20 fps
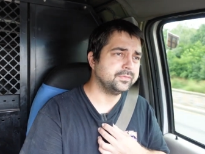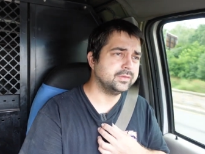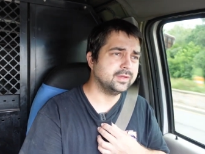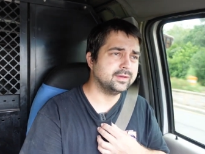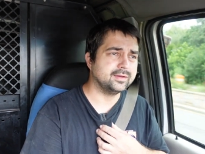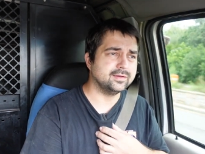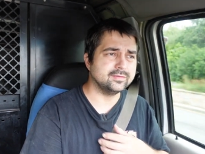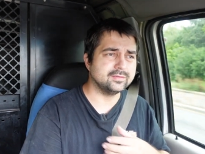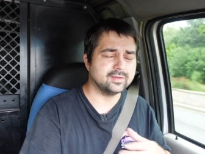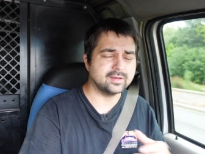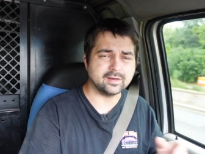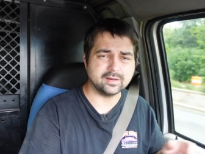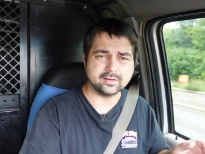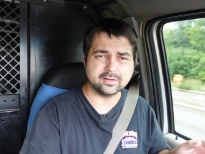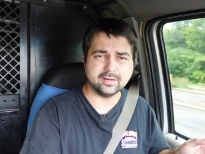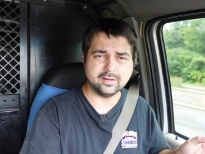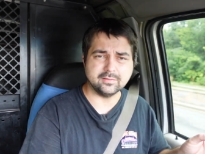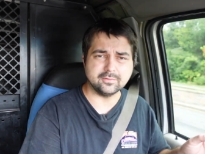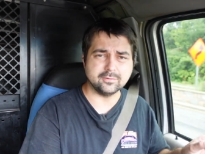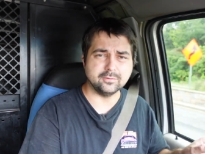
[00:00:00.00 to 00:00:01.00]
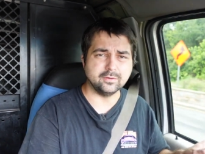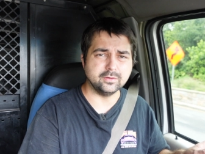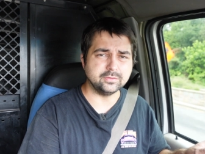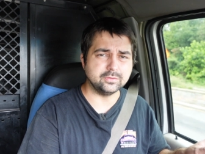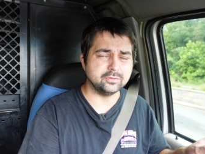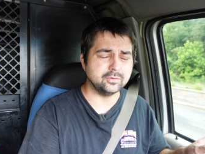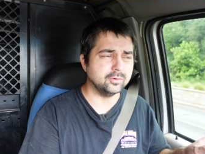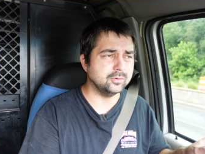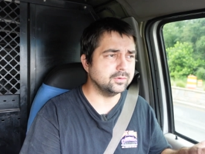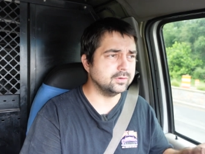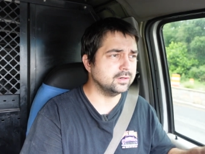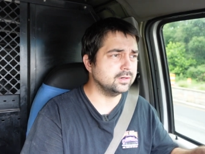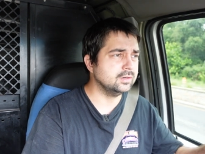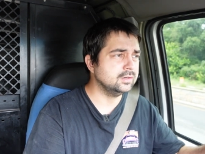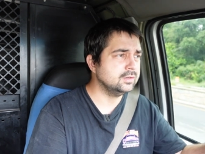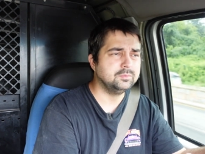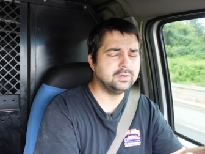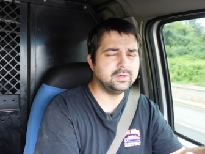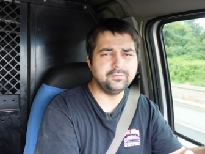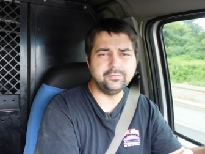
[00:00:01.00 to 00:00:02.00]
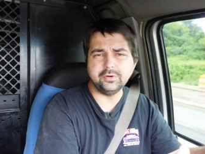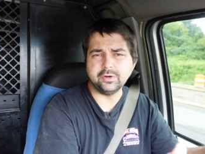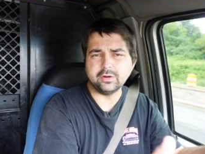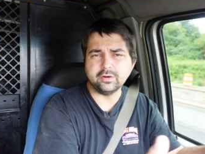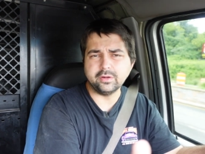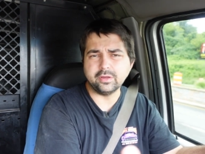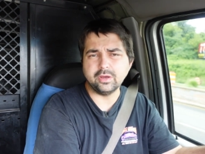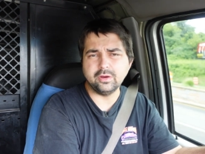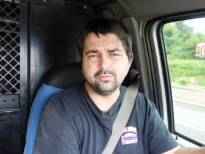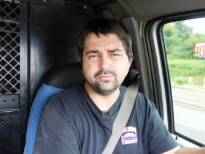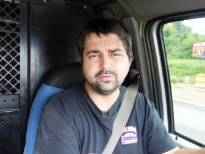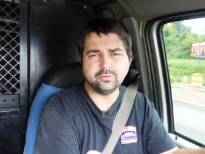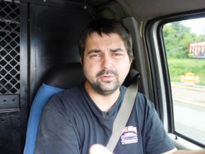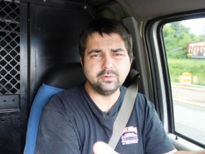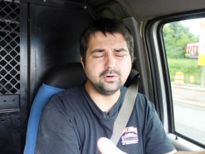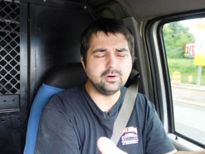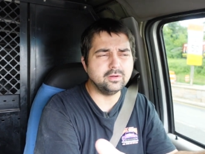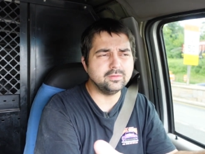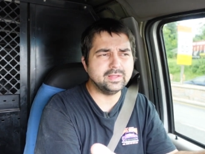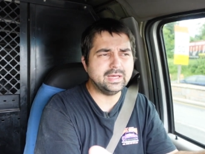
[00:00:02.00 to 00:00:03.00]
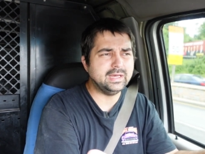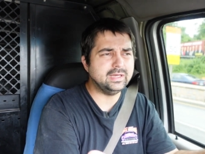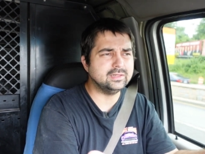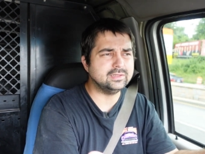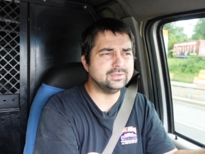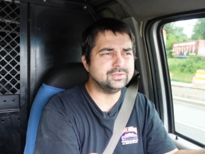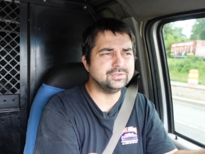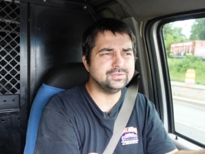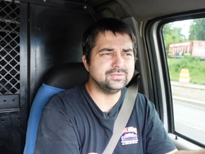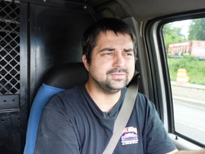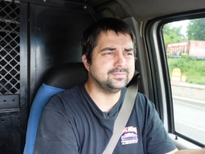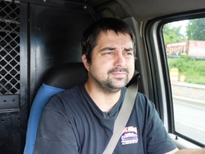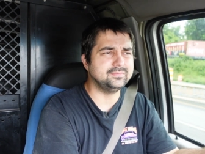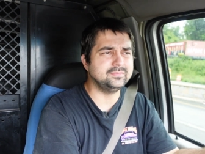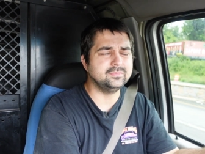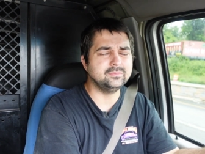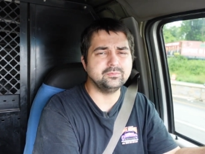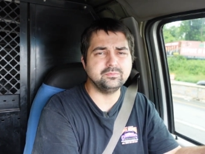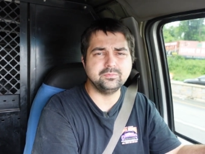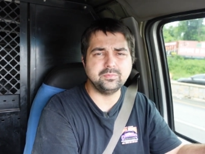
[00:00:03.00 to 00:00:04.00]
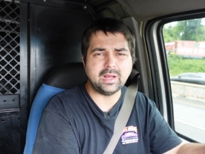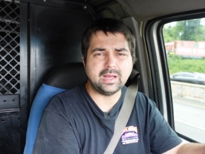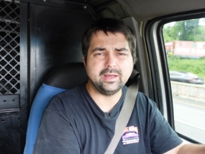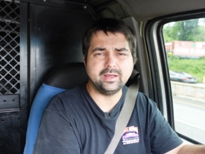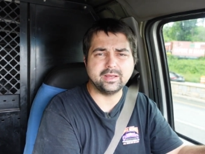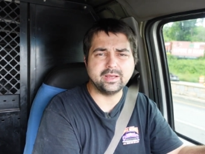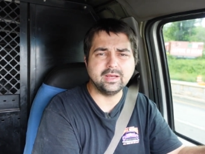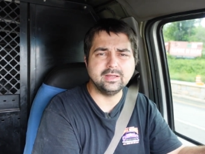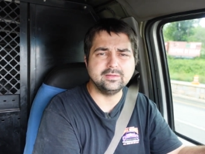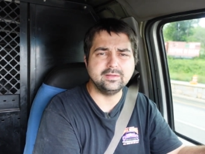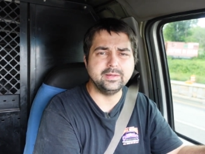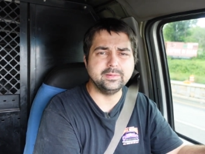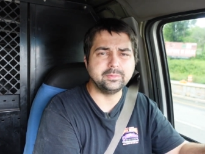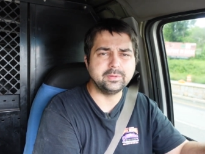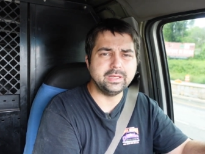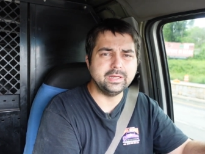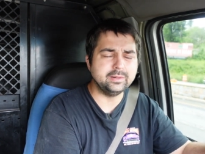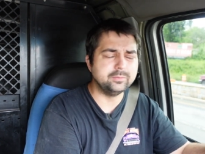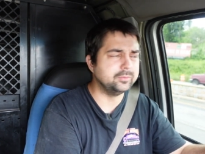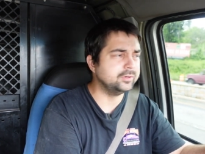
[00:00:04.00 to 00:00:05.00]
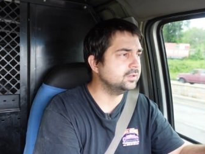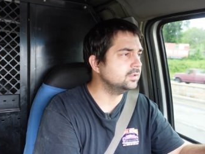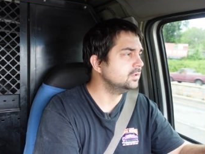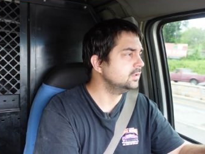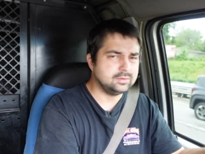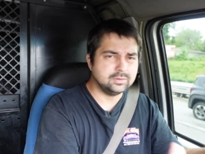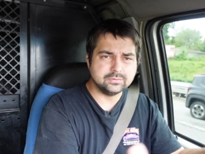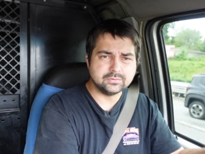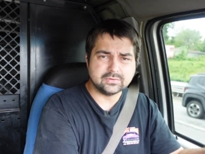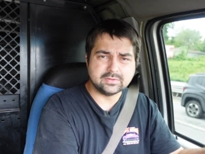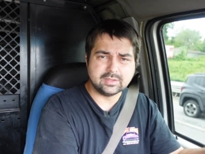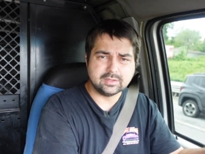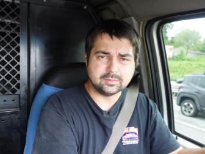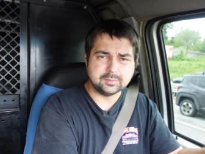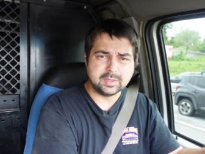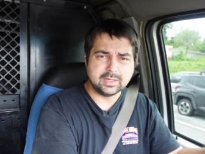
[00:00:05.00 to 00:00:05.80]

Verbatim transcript: I guess they could cut through the door. But if you're going to go through all that, just buy a goddamn camera. Don't steal